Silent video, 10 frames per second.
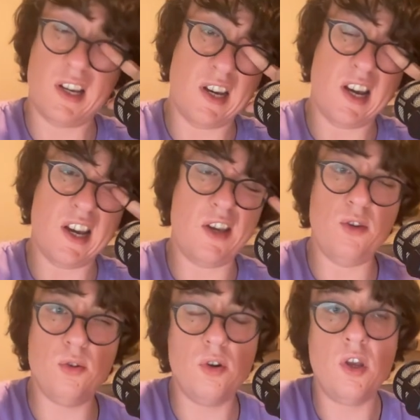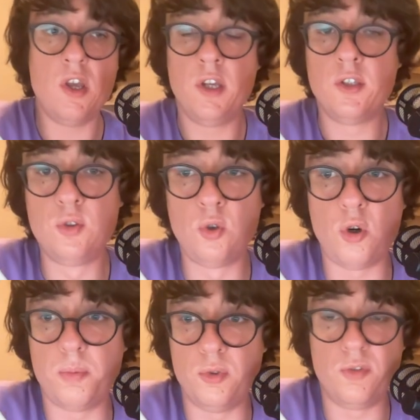our user again
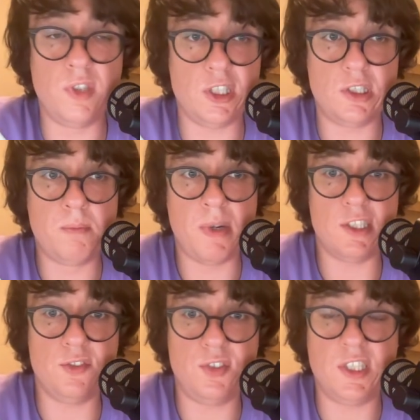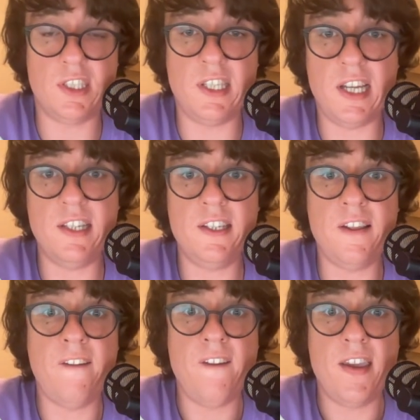with our primary email
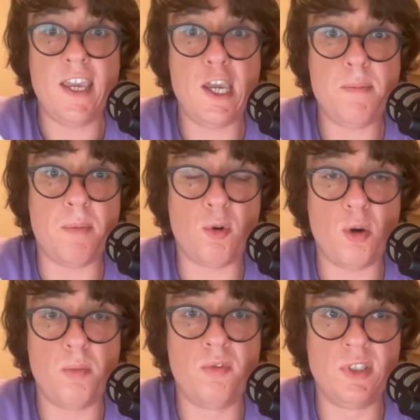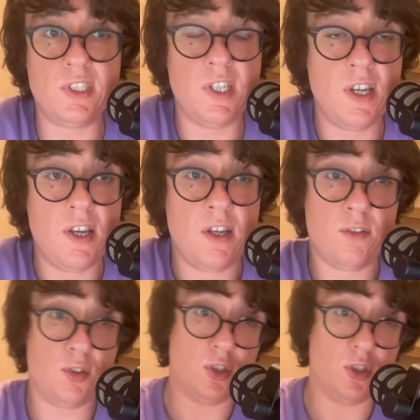and send him this